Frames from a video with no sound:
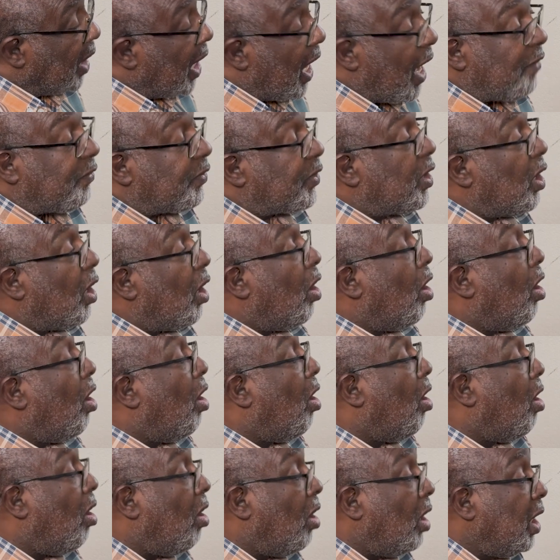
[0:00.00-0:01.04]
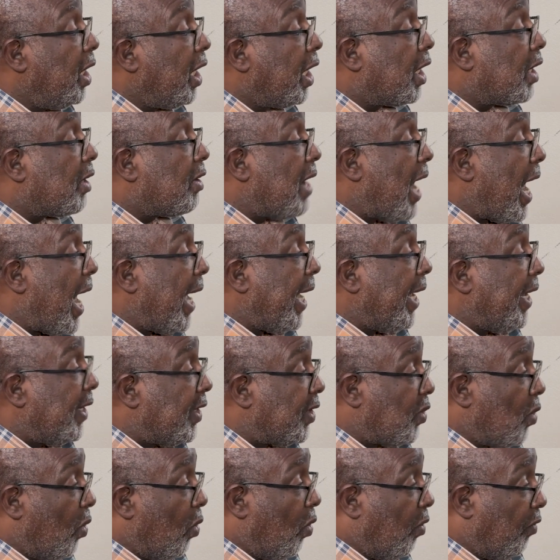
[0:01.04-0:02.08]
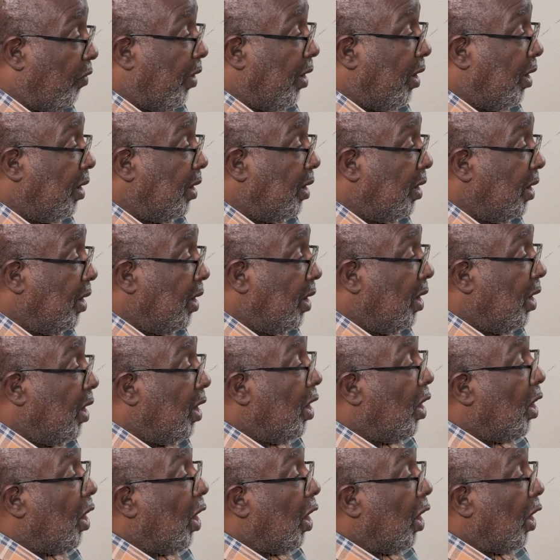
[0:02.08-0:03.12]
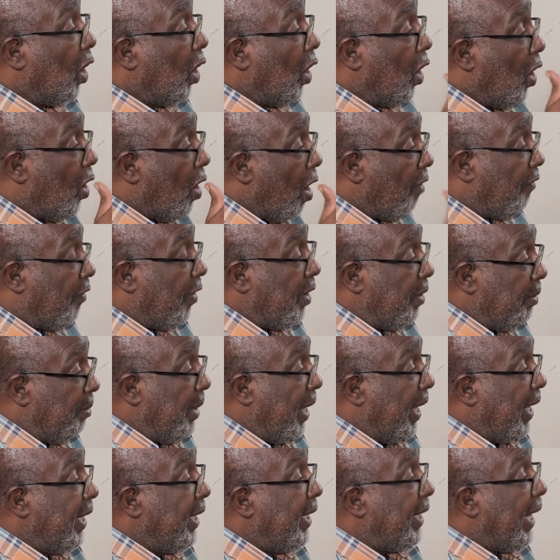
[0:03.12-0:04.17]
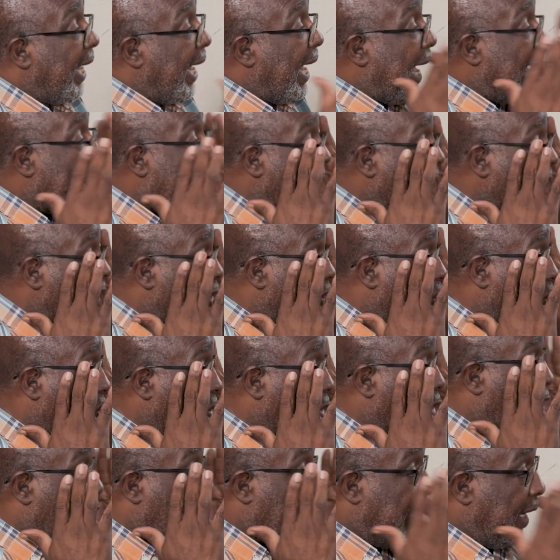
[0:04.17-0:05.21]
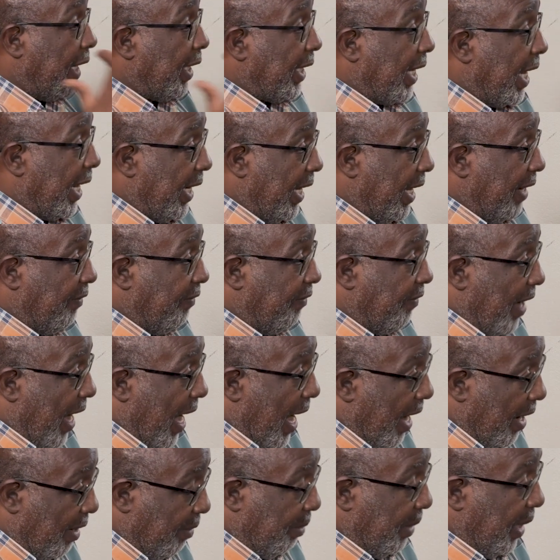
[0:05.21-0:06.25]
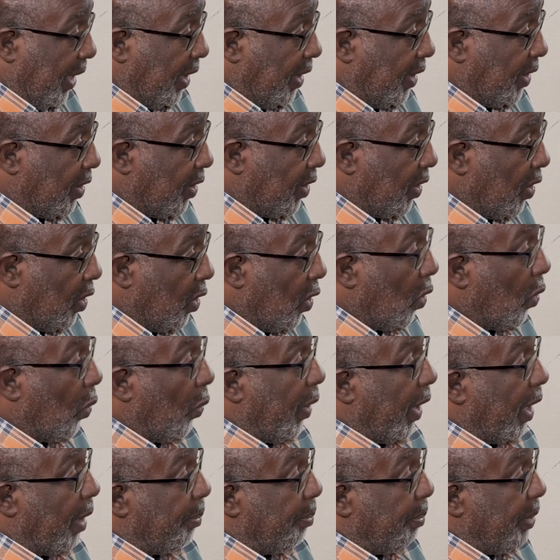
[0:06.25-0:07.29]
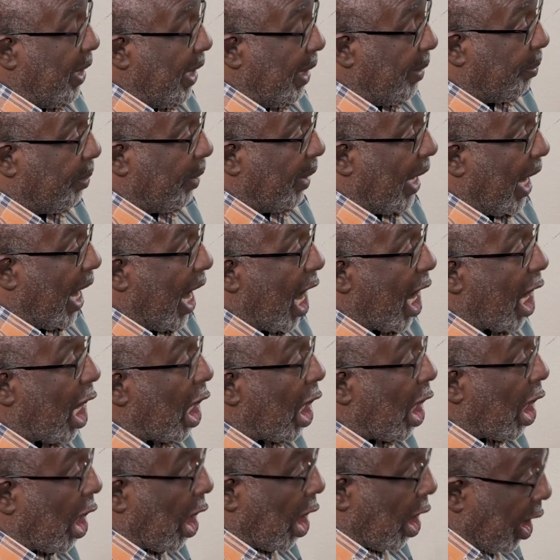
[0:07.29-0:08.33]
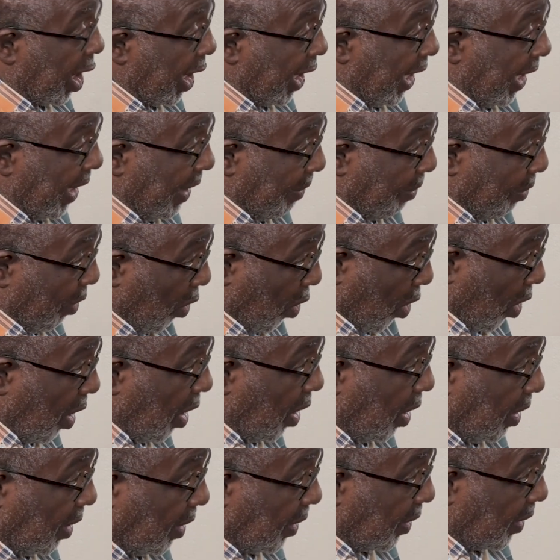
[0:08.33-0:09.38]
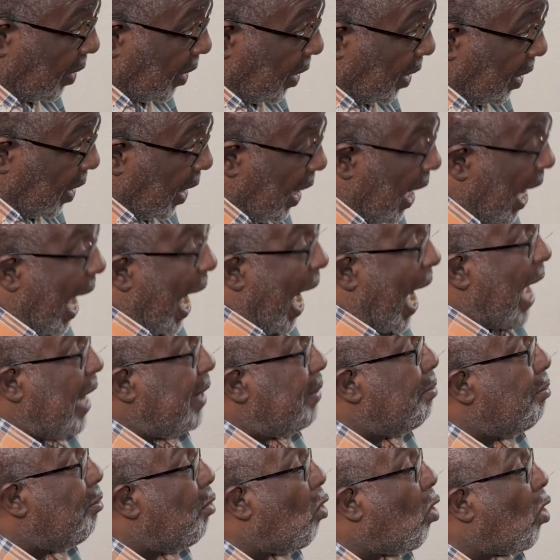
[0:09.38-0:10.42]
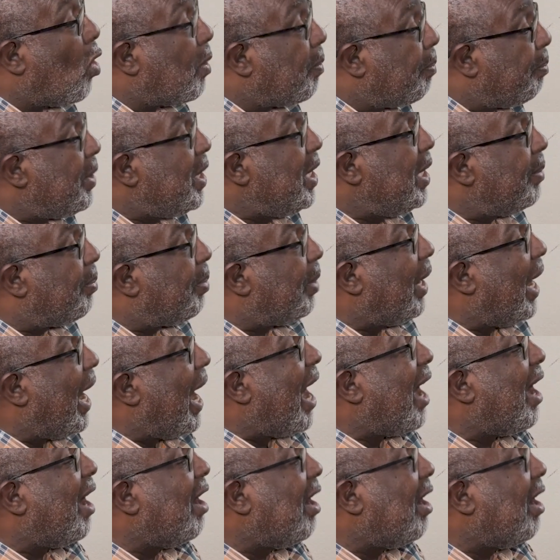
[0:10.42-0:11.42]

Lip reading: After all the cry is over, government has to create an environment where people are earning more and more people are